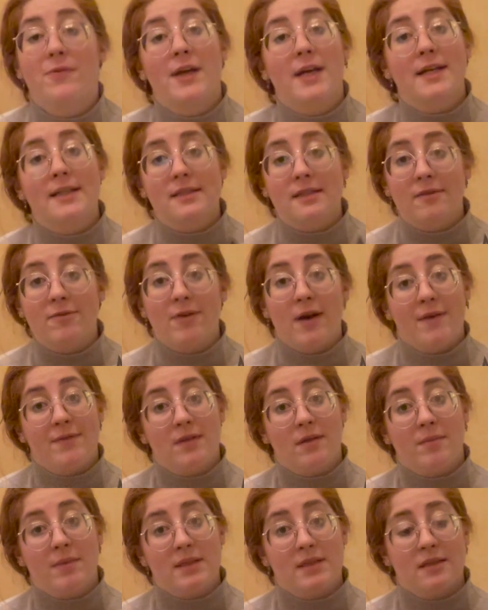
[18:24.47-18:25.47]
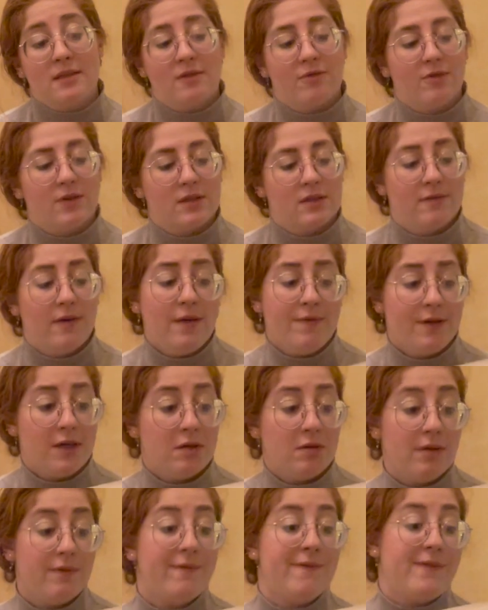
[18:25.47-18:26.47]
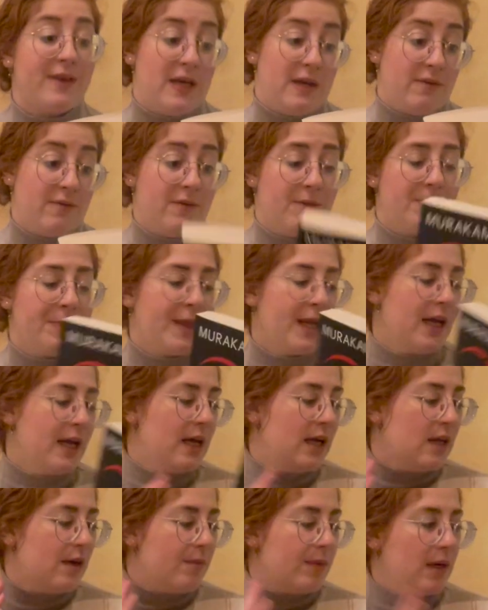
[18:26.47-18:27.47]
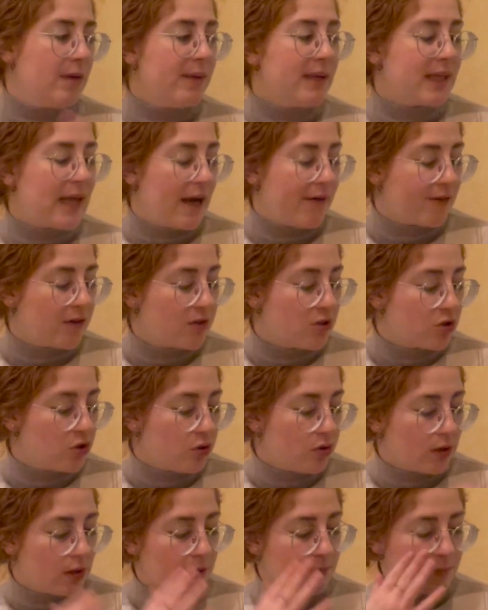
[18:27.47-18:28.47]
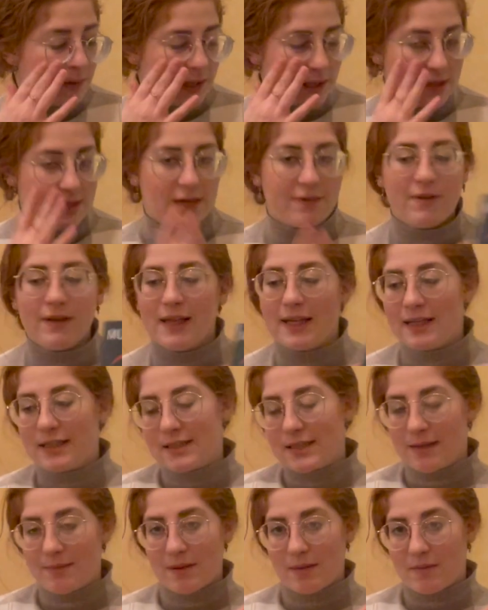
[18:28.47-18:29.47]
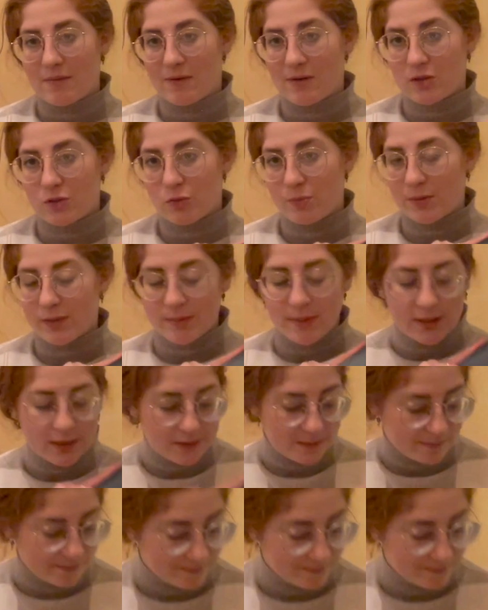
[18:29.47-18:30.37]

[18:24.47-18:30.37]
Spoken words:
It's the 5 that makes a difference. 505. I'm gonna read Kafka on the Shore because I feel like it's gonna make me feel super smart.